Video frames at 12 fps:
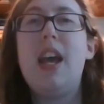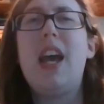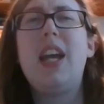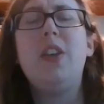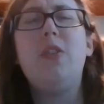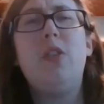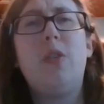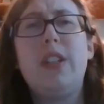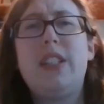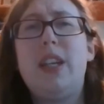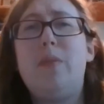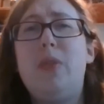and you
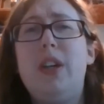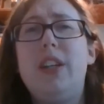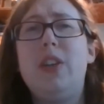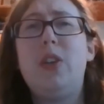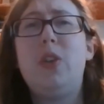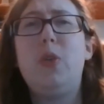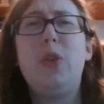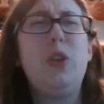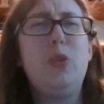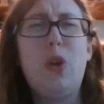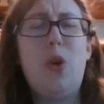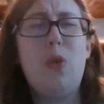notice someone who
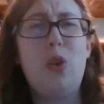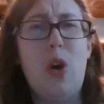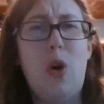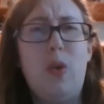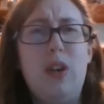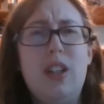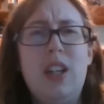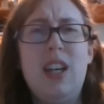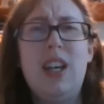you don't know,